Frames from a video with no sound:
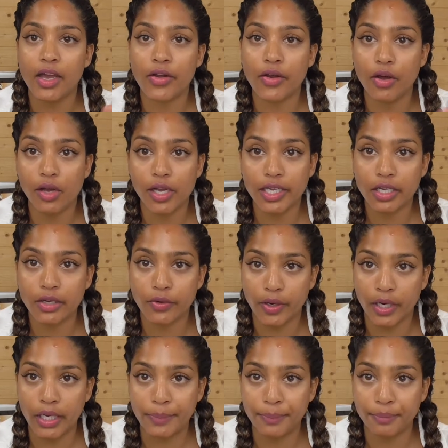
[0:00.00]
an eye
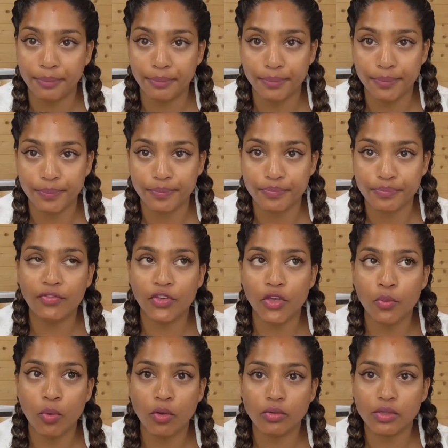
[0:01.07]
cream. If
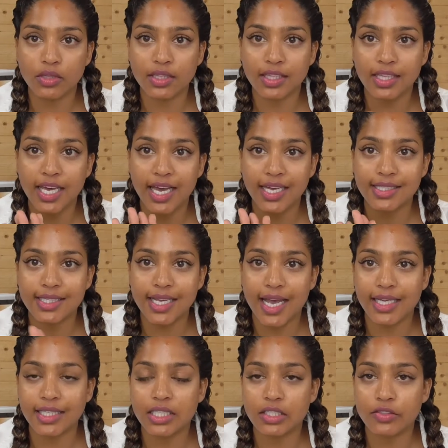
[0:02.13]
you want that
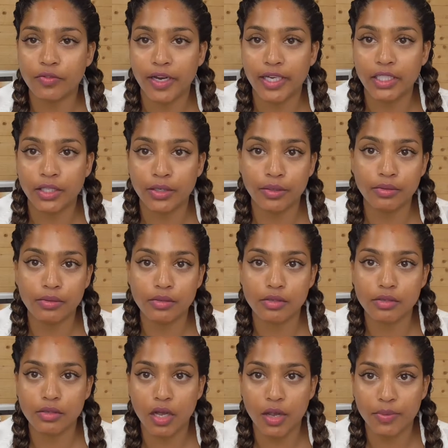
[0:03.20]
added
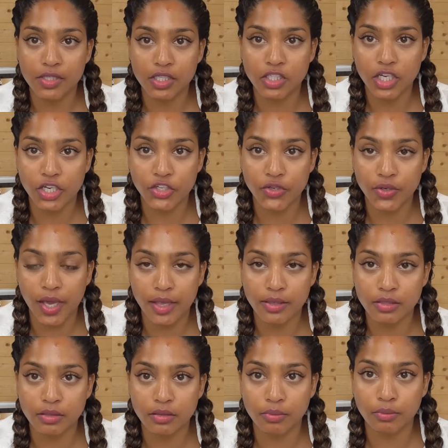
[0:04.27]
radiance, I would suggest you
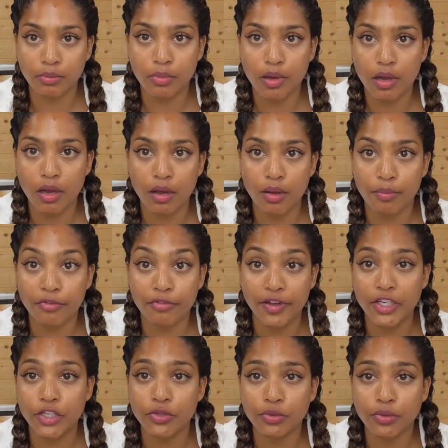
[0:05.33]
get some
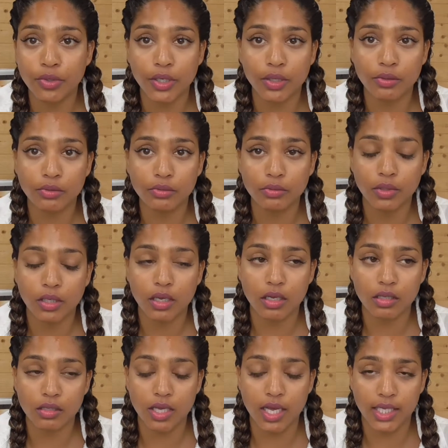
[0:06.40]
facial oil
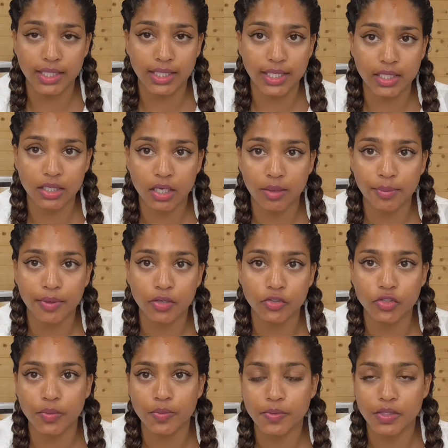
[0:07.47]
and add a couple
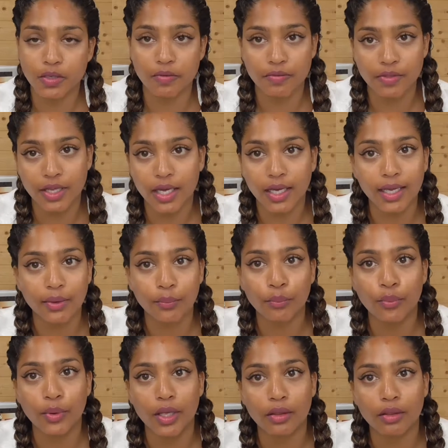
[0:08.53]
of drops of that
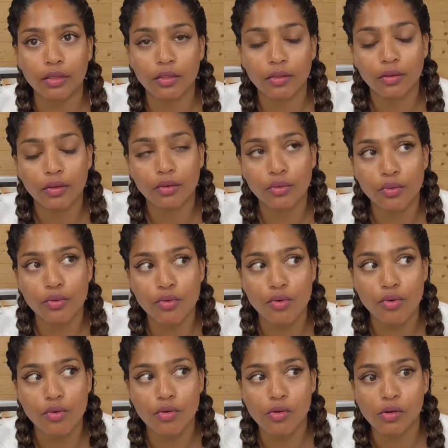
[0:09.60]
in with
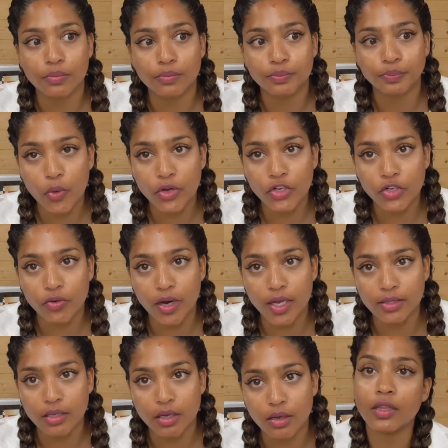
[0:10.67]
your
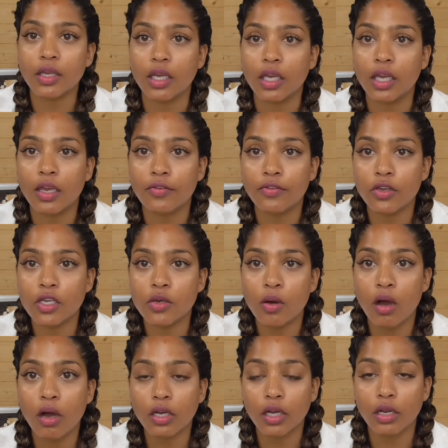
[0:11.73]
moisturiser thing. If
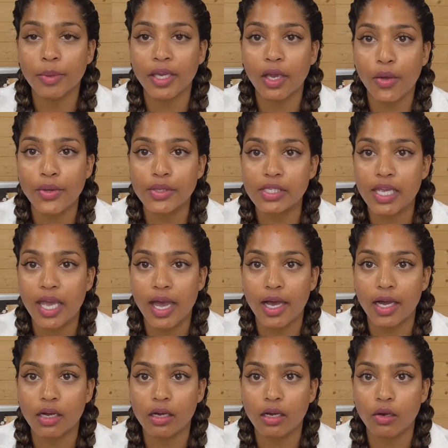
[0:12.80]
you are going to be going to
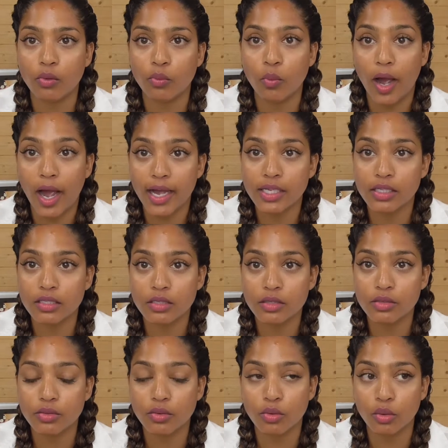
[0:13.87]
get
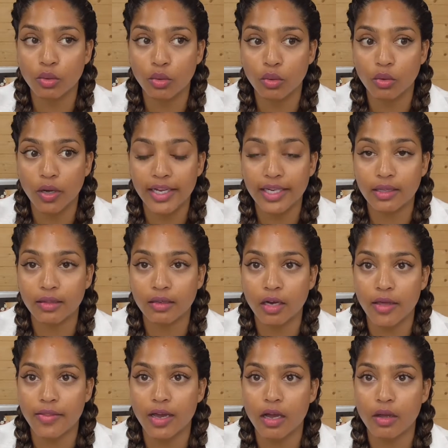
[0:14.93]
wax or anything
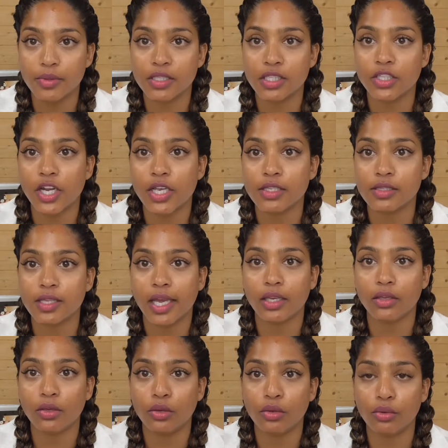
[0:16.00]
like that, I would suggest
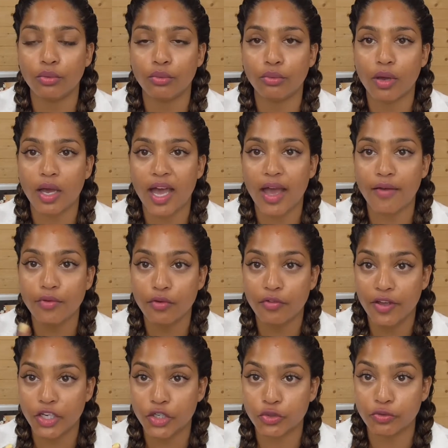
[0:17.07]
that you have your
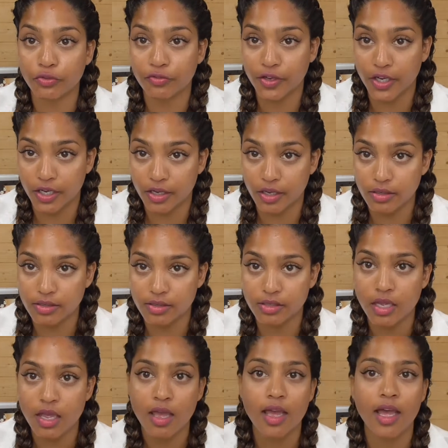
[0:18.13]
facial
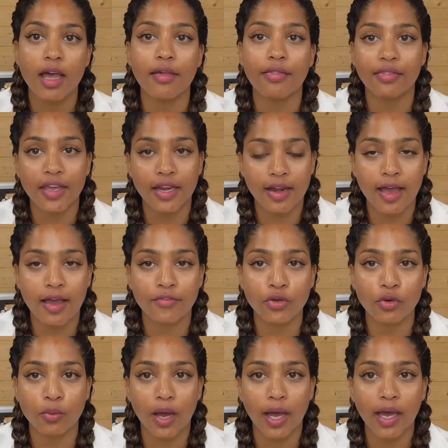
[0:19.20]
first and then have
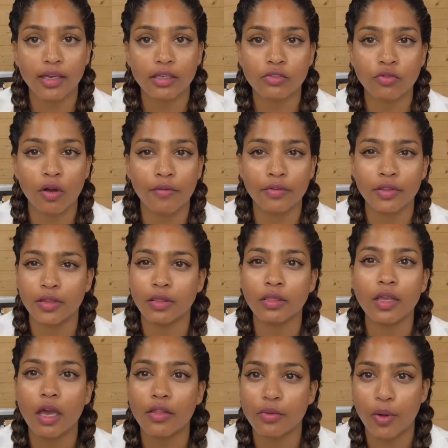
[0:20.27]
your wax, rather
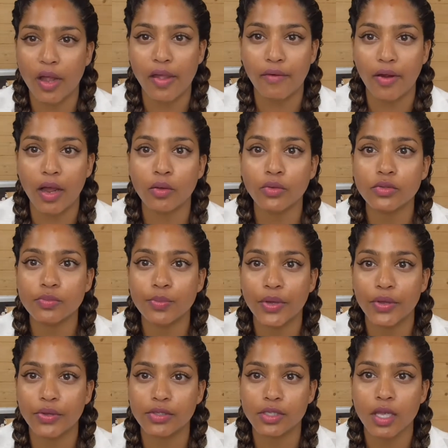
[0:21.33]
than the other way around,
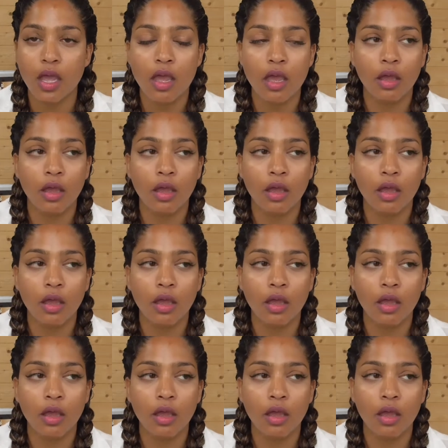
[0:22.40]
because